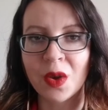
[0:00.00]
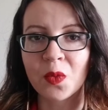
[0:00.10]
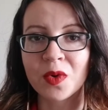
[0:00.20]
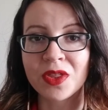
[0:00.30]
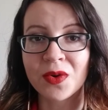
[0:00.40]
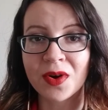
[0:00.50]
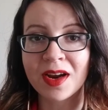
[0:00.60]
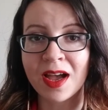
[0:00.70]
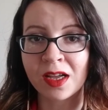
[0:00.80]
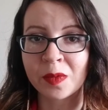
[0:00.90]
With your
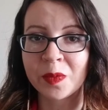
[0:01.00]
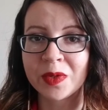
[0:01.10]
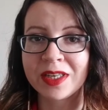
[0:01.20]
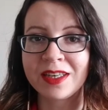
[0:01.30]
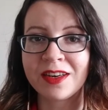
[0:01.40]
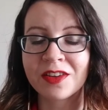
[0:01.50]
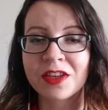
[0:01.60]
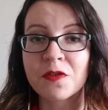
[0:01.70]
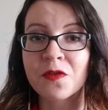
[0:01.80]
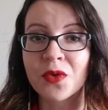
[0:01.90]
help,
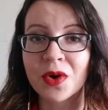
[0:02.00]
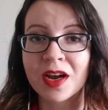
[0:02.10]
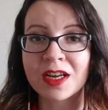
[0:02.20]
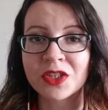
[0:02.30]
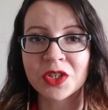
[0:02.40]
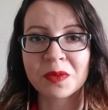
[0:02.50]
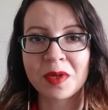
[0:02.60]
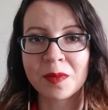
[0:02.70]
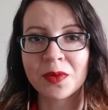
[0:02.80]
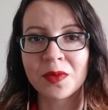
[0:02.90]
nearly 400
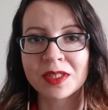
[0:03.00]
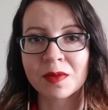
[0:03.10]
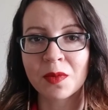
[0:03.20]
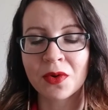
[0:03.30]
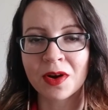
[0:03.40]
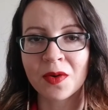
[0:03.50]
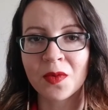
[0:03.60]
people we support